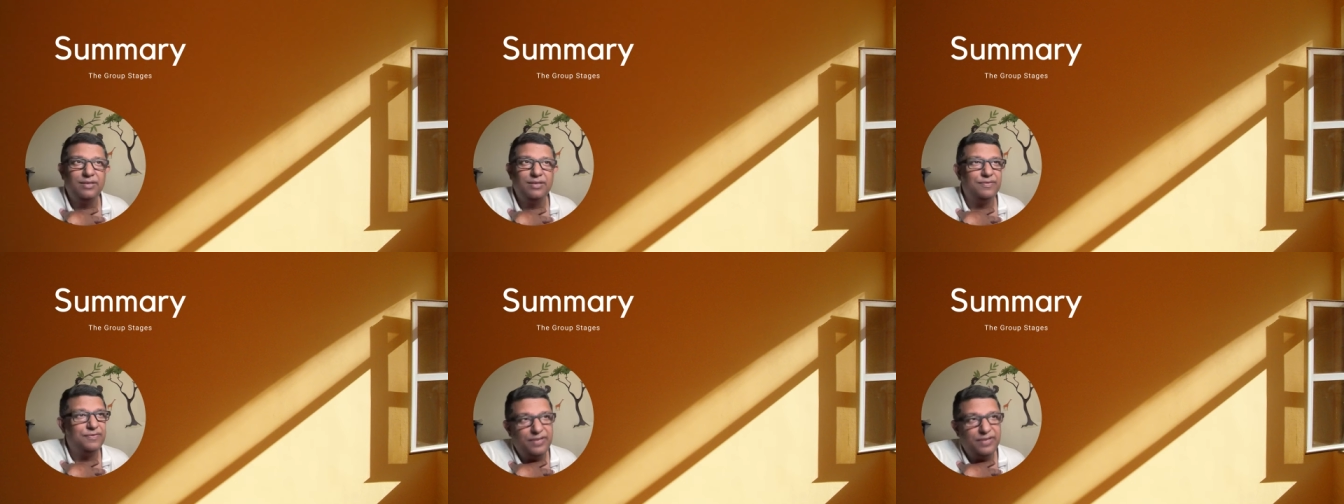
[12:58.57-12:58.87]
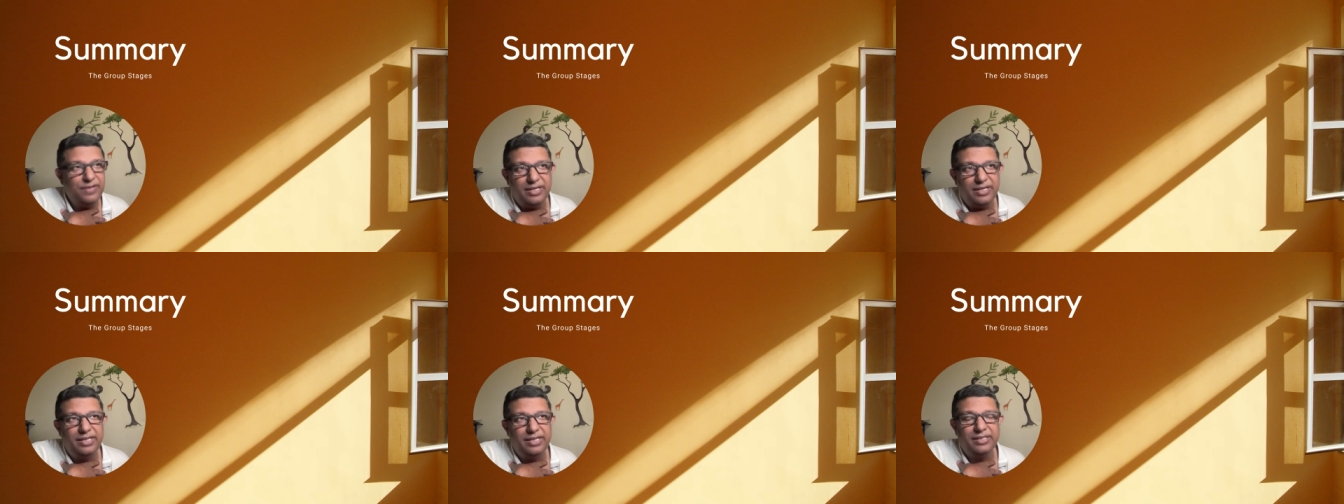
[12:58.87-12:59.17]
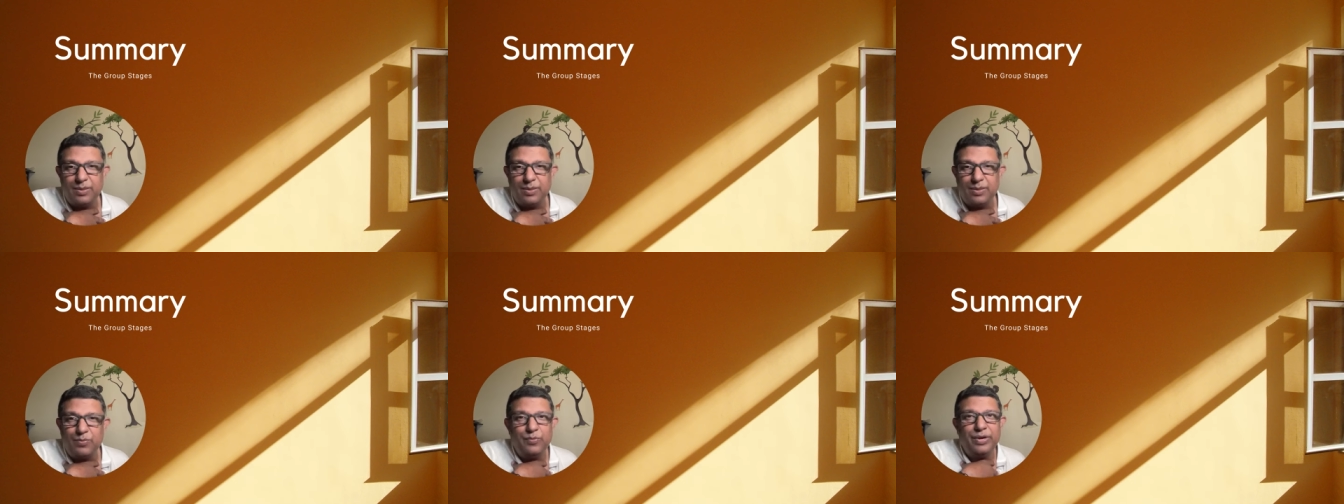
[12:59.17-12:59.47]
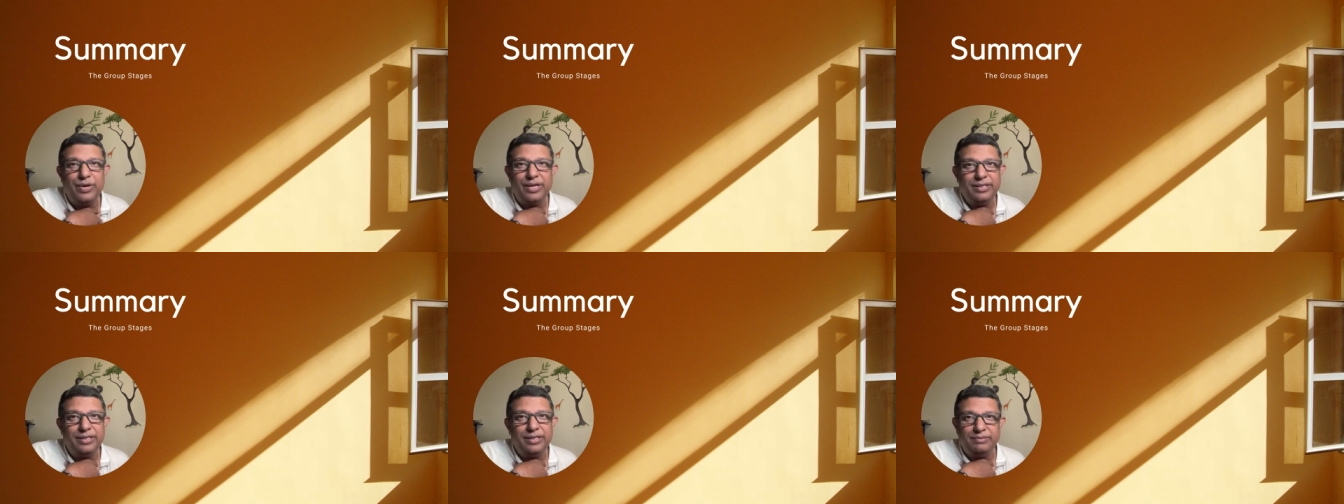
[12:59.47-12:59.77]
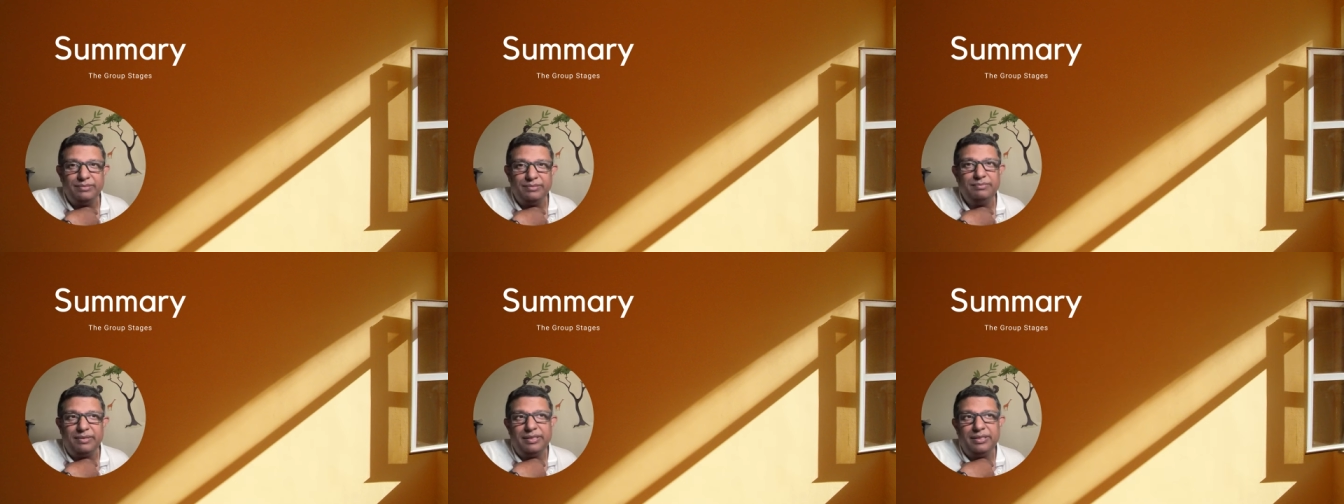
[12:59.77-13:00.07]
Fielding somewhere
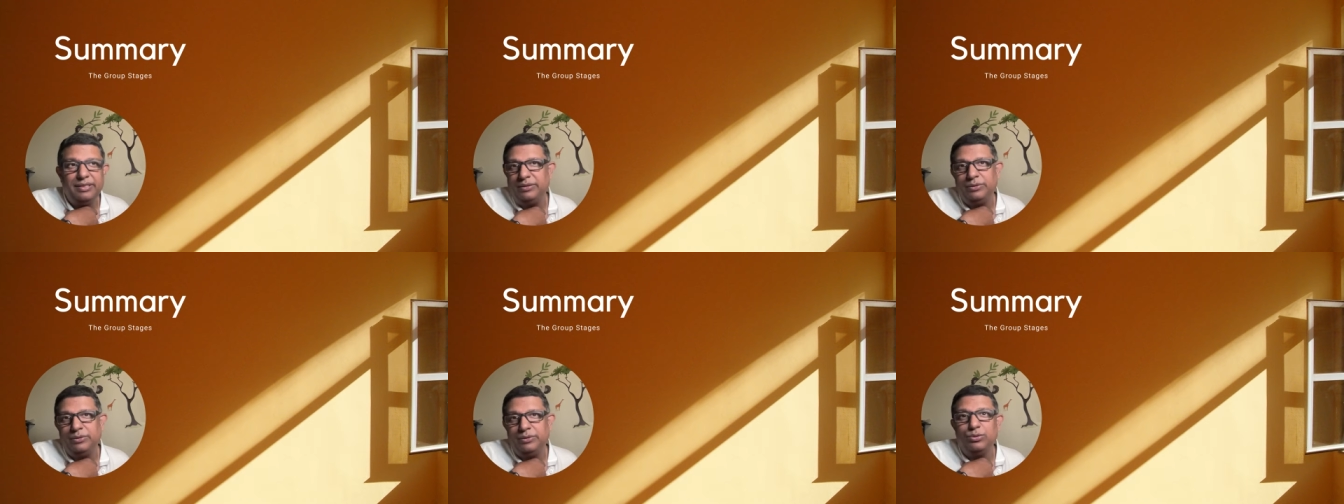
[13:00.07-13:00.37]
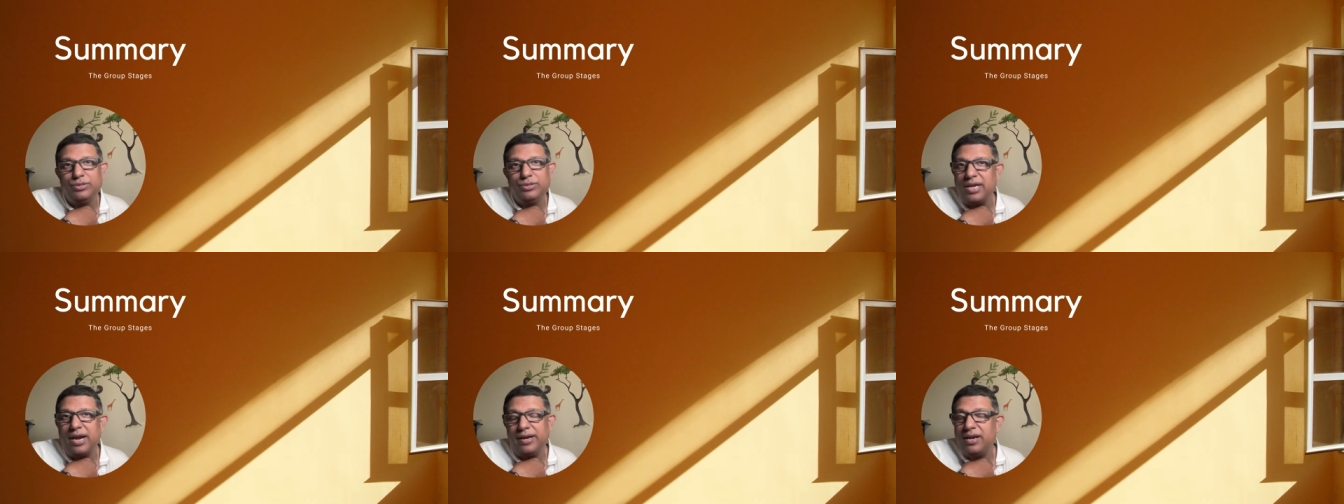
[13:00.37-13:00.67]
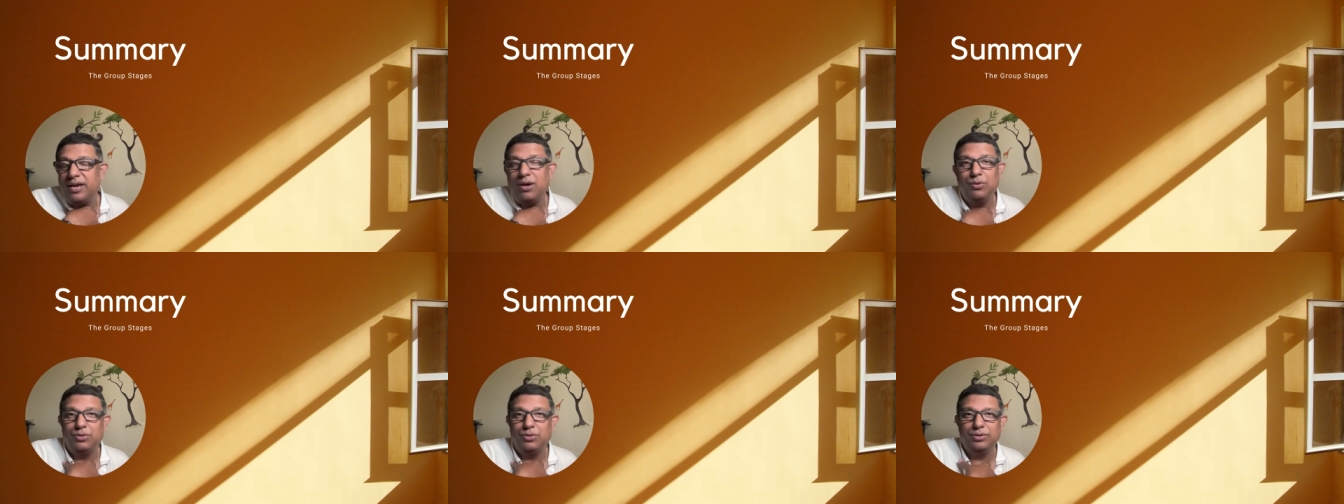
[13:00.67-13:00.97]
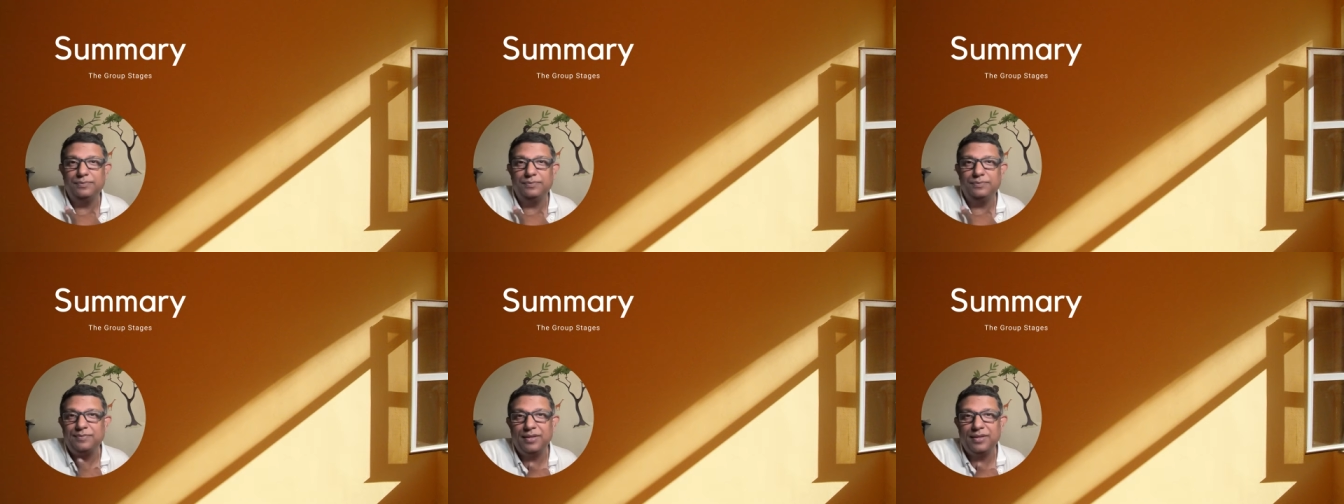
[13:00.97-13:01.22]
you stand out.